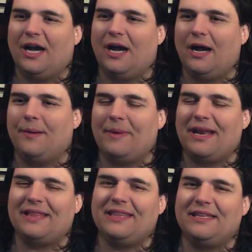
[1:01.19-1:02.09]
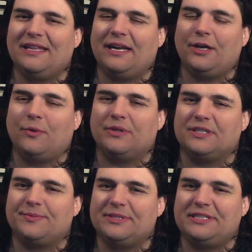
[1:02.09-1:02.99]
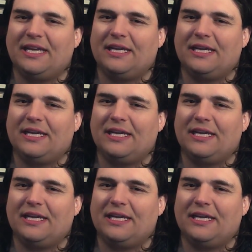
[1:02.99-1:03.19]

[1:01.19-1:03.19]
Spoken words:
And I think that I know where this mistake